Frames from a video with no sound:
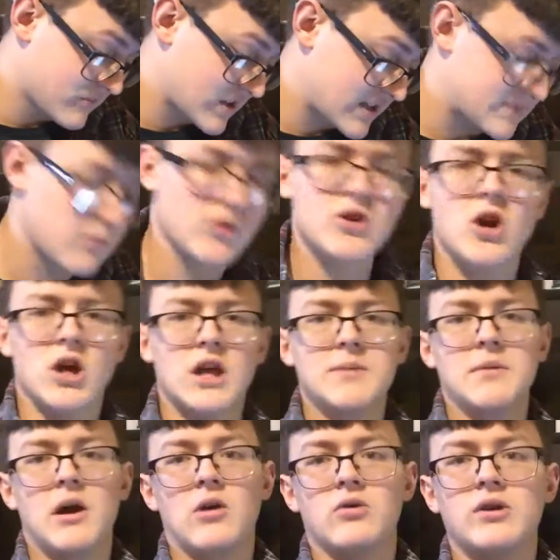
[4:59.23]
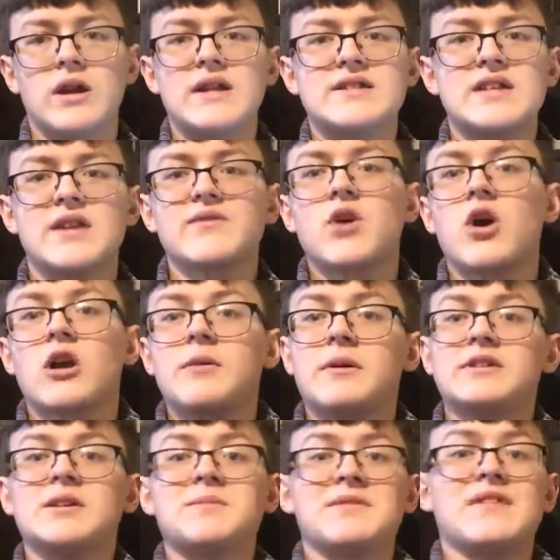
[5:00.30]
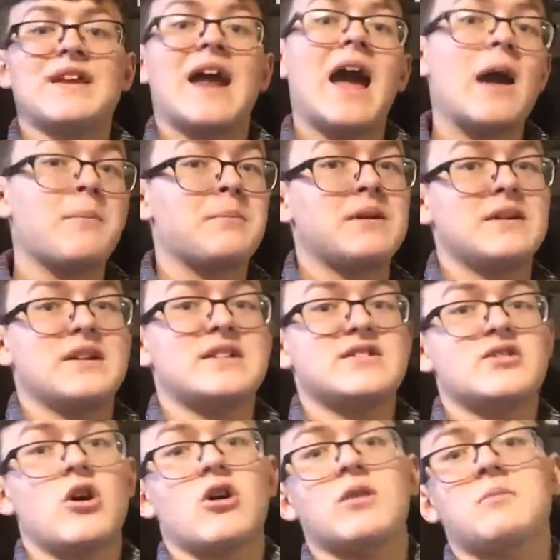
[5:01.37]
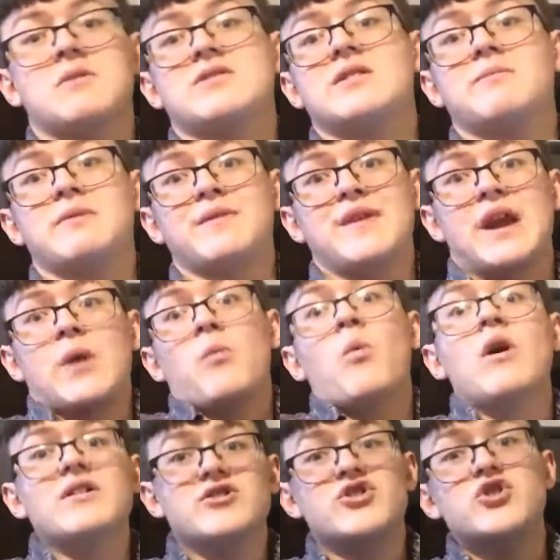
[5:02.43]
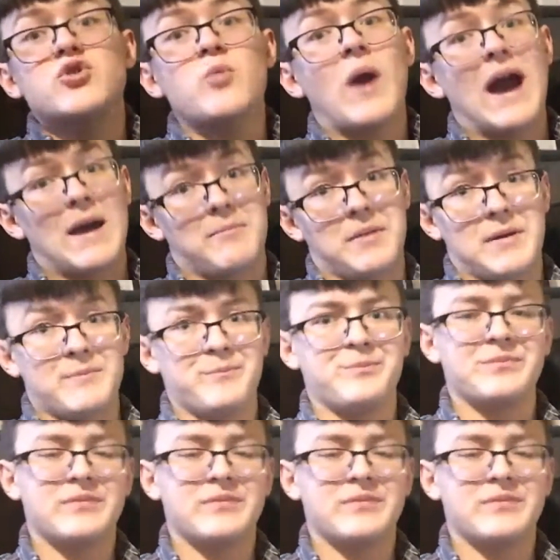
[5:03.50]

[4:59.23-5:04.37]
It's more talking about, instead of talking about something that happened, it's talking about something that I want to happen.